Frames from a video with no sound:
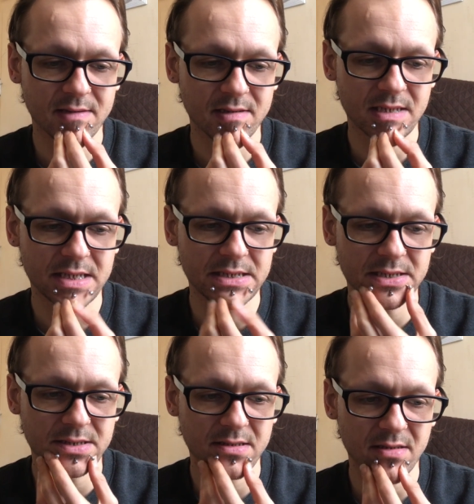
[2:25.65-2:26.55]
Just
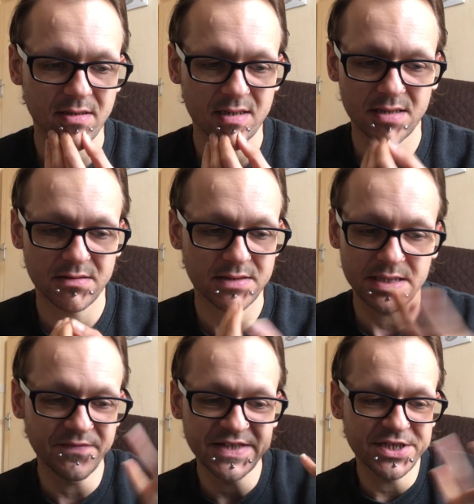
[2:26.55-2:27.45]

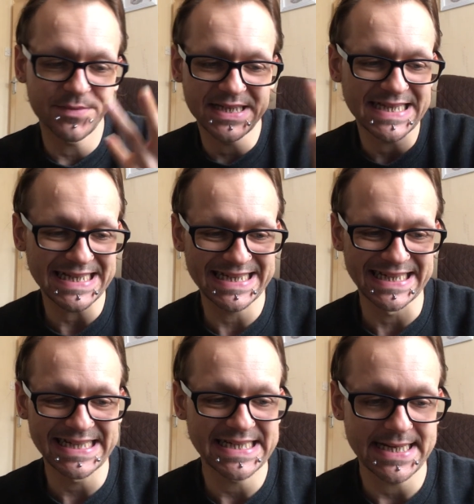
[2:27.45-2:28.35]
something to do with the
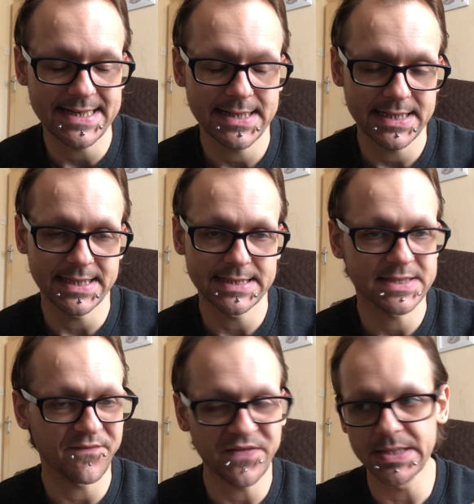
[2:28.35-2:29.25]
tactility
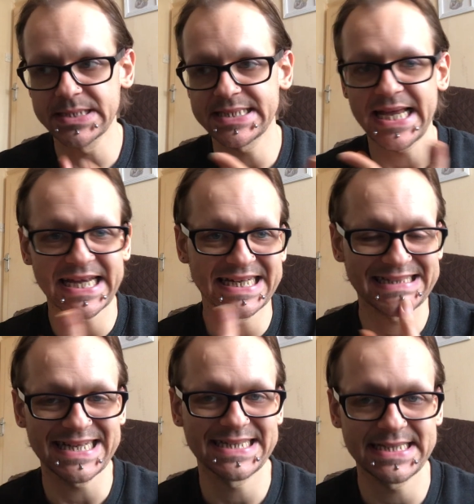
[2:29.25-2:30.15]
feels like a
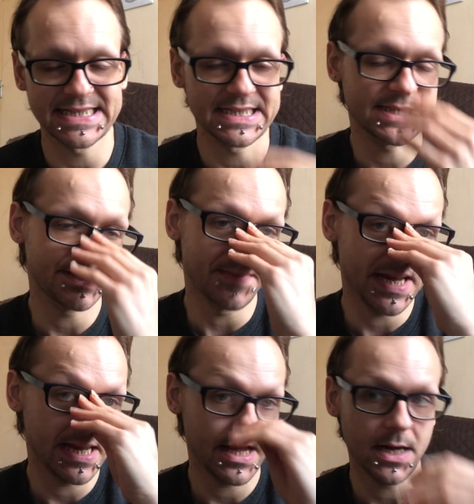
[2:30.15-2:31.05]
necessity to
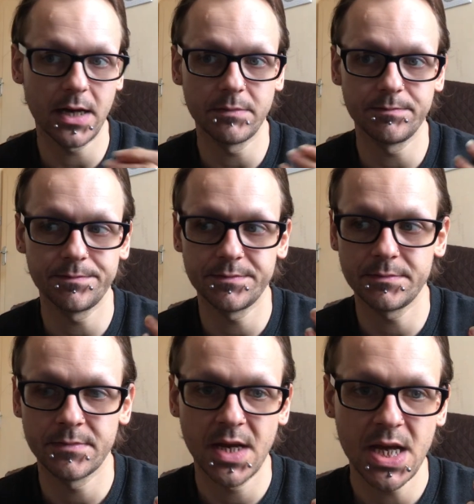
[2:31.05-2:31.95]
me.
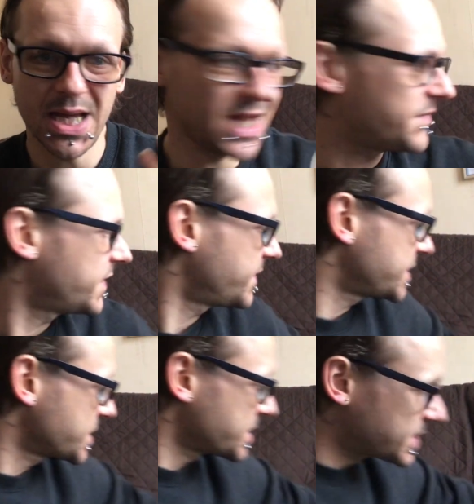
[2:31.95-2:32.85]
Even if
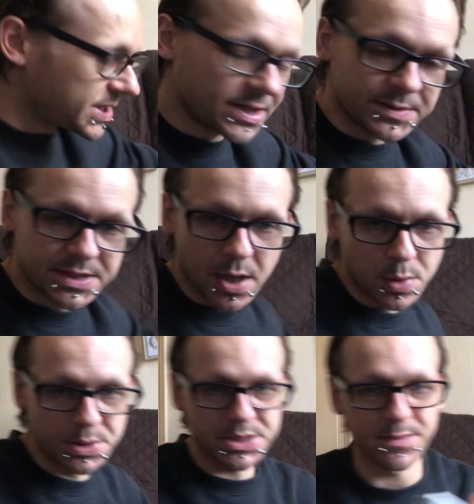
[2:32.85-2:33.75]
it's just, you know, to
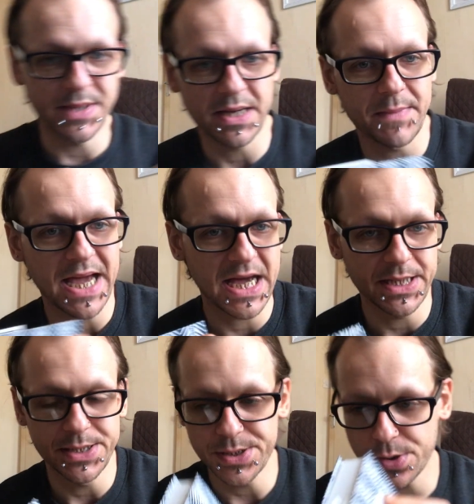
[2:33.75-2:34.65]
hold something in my
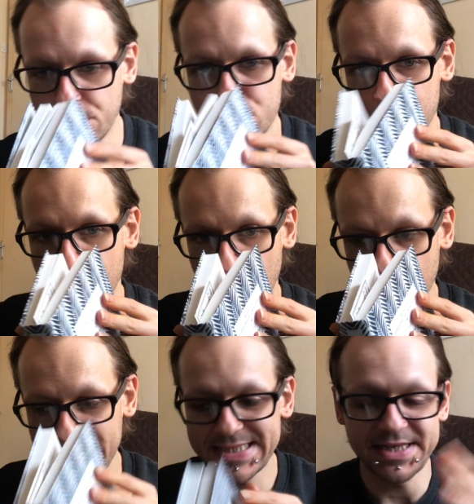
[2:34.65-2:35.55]
hand or
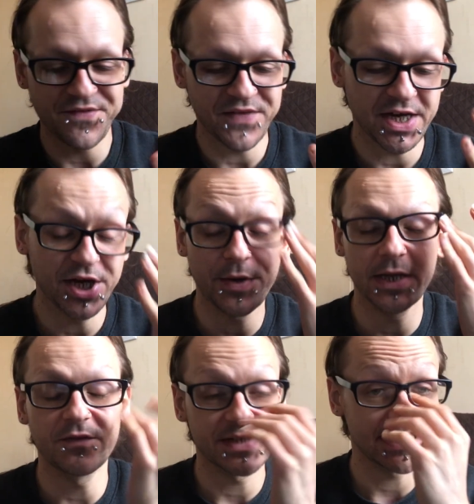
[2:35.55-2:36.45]
sniff it. You know, I
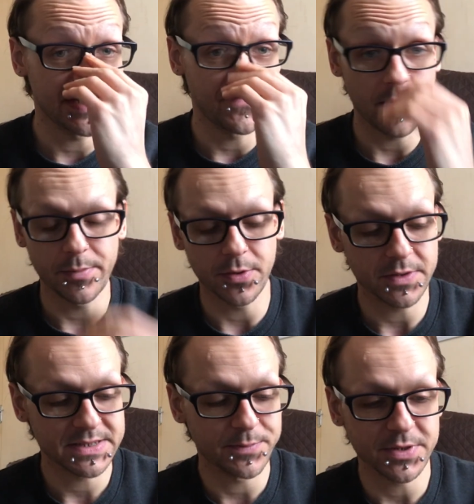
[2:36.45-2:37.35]
love to sniff my
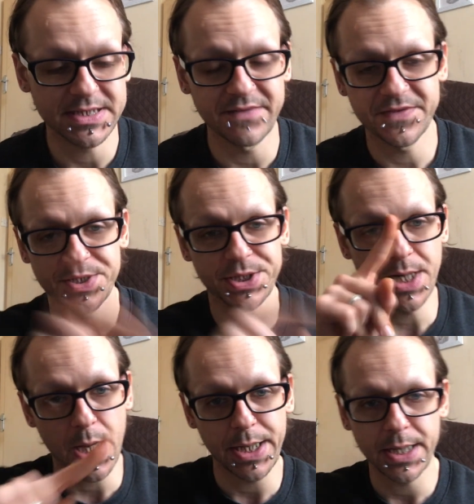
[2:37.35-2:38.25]
books. Book sniffers
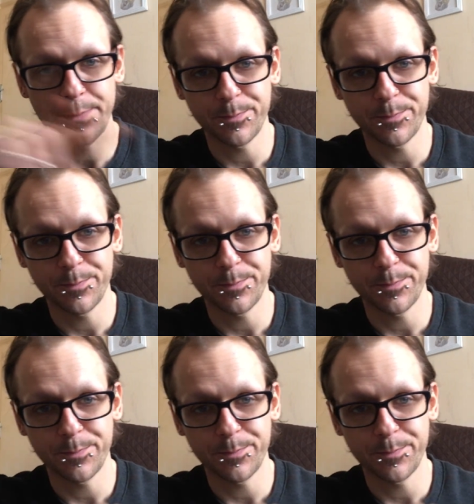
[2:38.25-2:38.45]
unite.